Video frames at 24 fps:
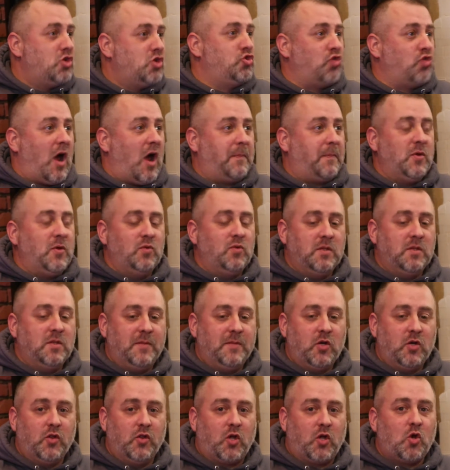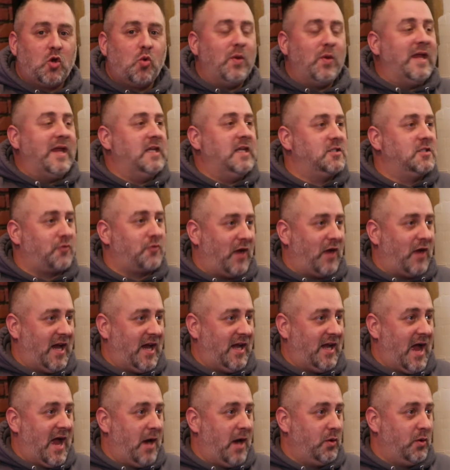drop you in the middle of Queens for eight
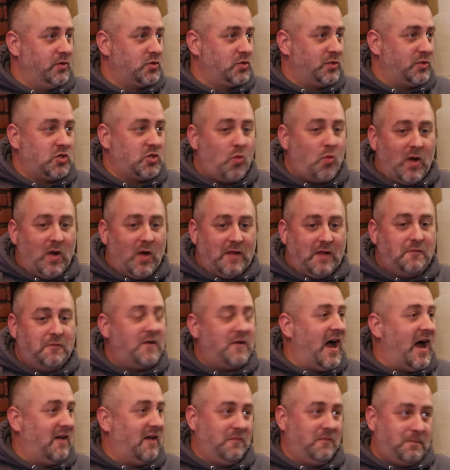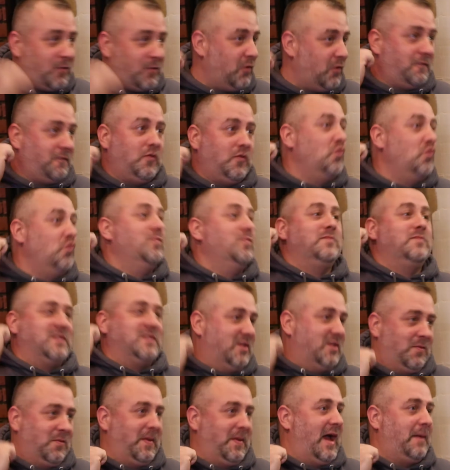hours with 25 perfumes in
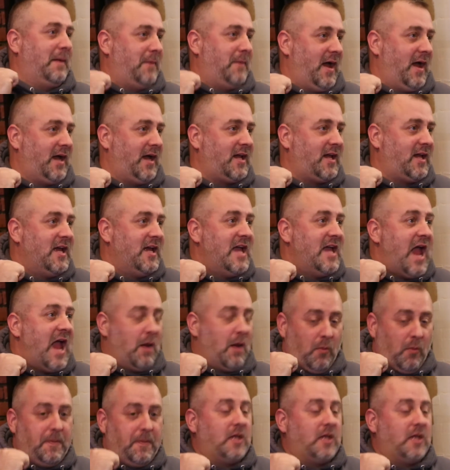your backpack, yeah. and we'll